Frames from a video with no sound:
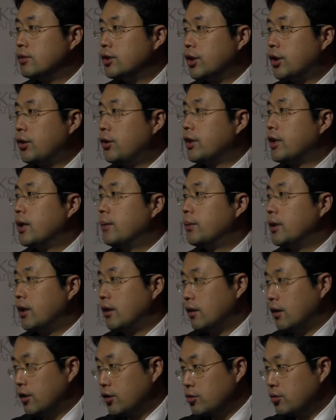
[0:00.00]
security company
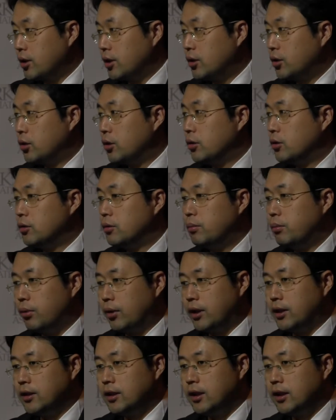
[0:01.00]
industry to
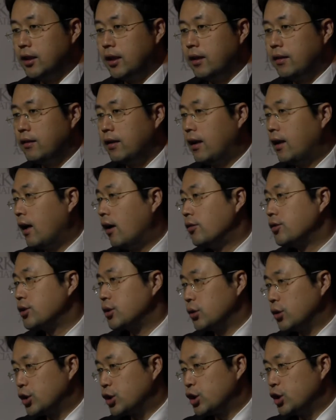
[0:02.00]
bring the telehealth
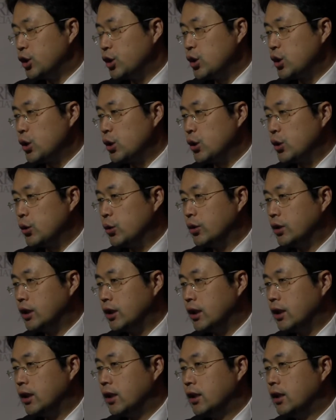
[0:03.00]
solution to
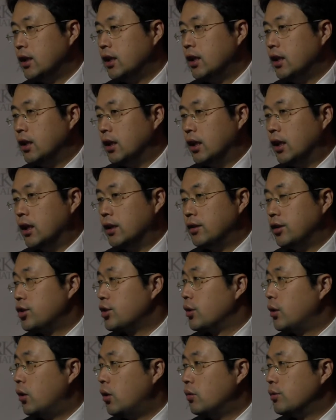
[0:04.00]
the uh,
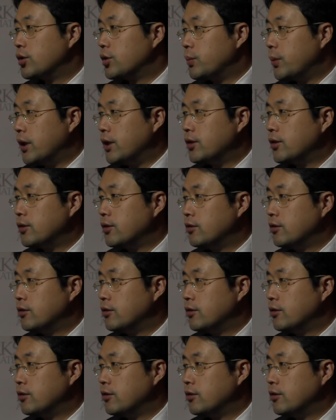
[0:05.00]
digital home space.